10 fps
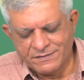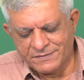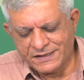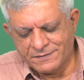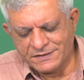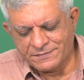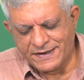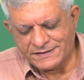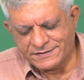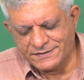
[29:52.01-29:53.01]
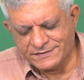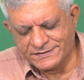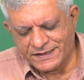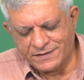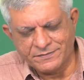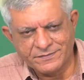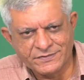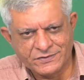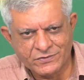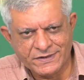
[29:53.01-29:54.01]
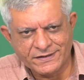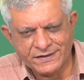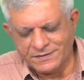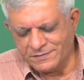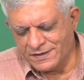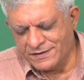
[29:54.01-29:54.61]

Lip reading: but they must match the same student name,